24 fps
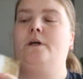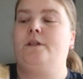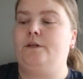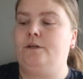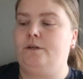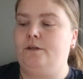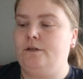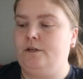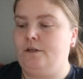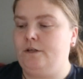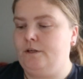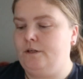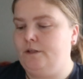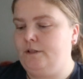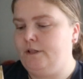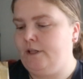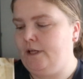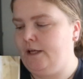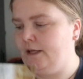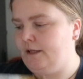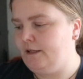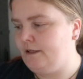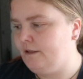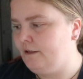other
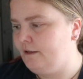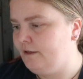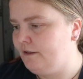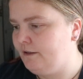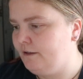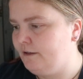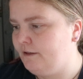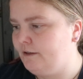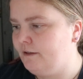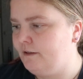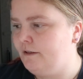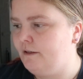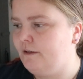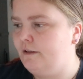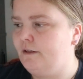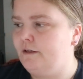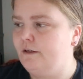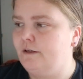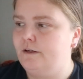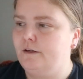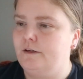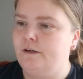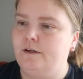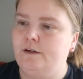like
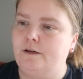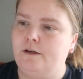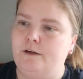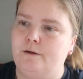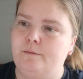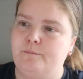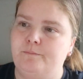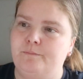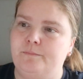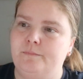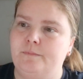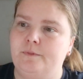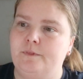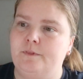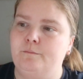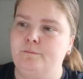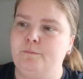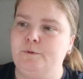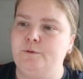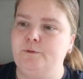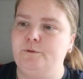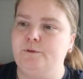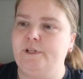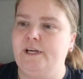um,
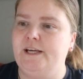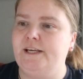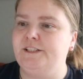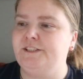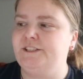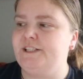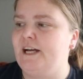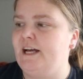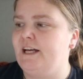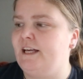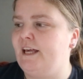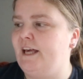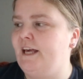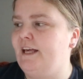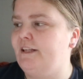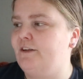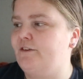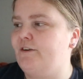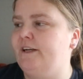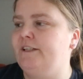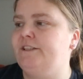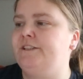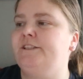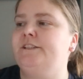blue lace agate,
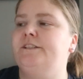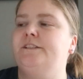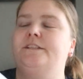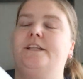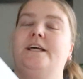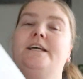crazy